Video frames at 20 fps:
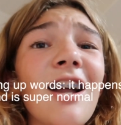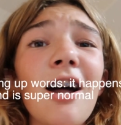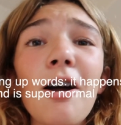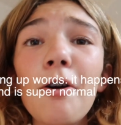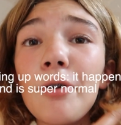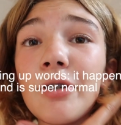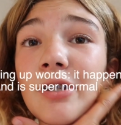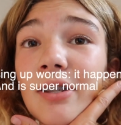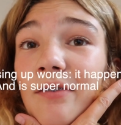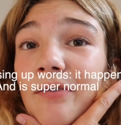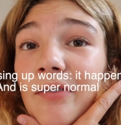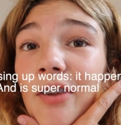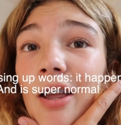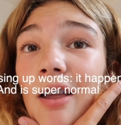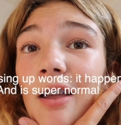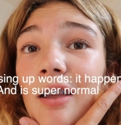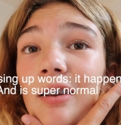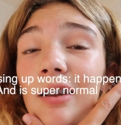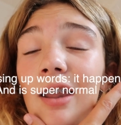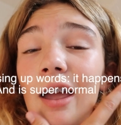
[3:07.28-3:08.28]
not always
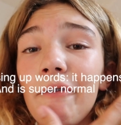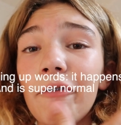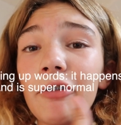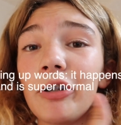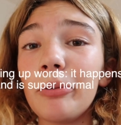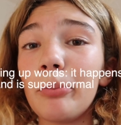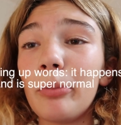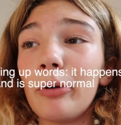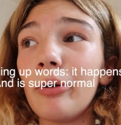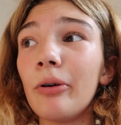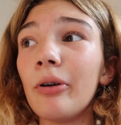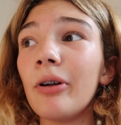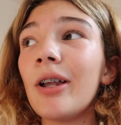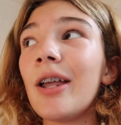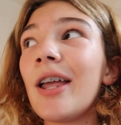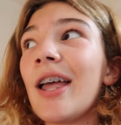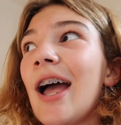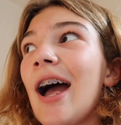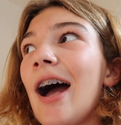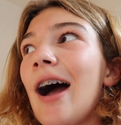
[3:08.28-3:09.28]
inevitable
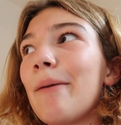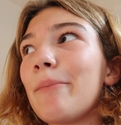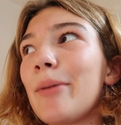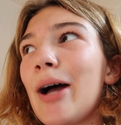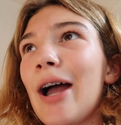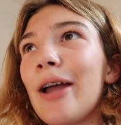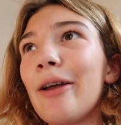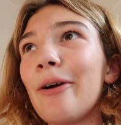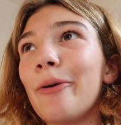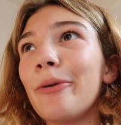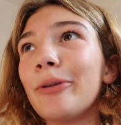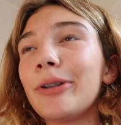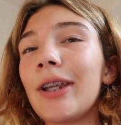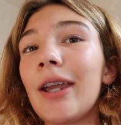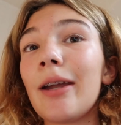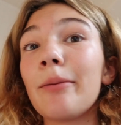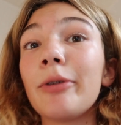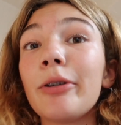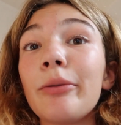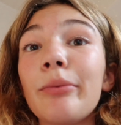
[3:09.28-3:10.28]
my old
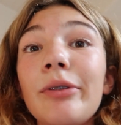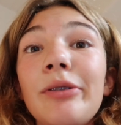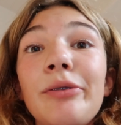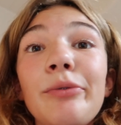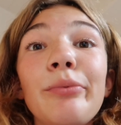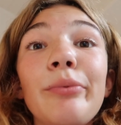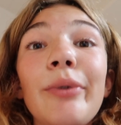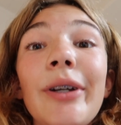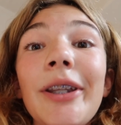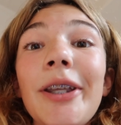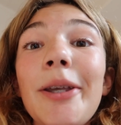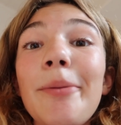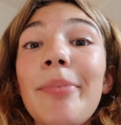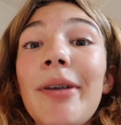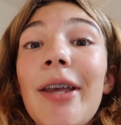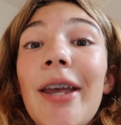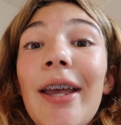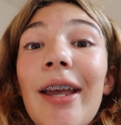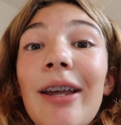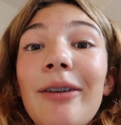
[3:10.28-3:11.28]
camera was really
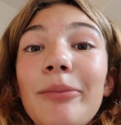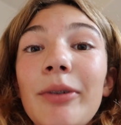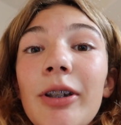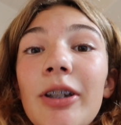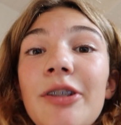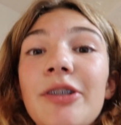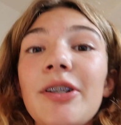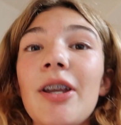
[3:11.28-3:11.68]
big and really